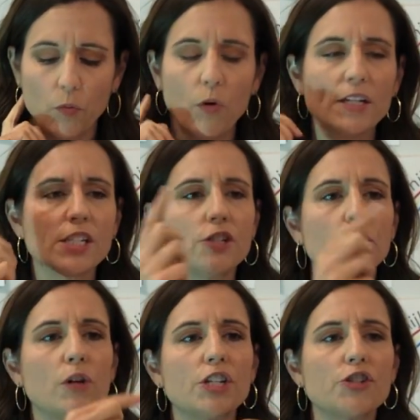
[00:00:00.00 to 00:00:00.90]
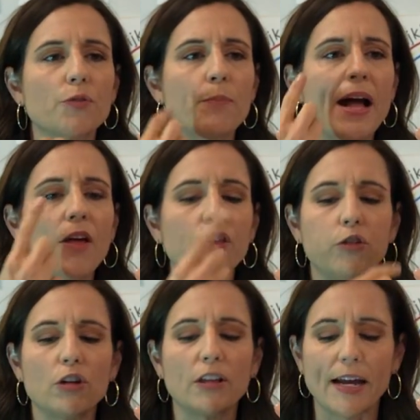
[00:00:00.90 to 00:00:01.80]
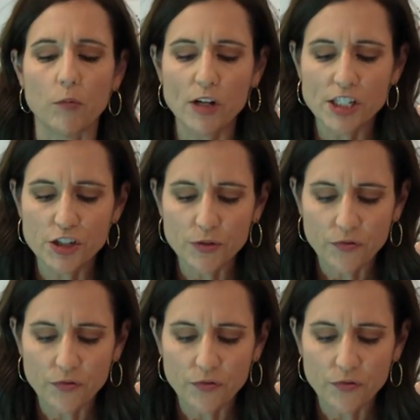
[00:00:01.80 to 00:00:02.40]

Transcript: What did your mouth look like? What did you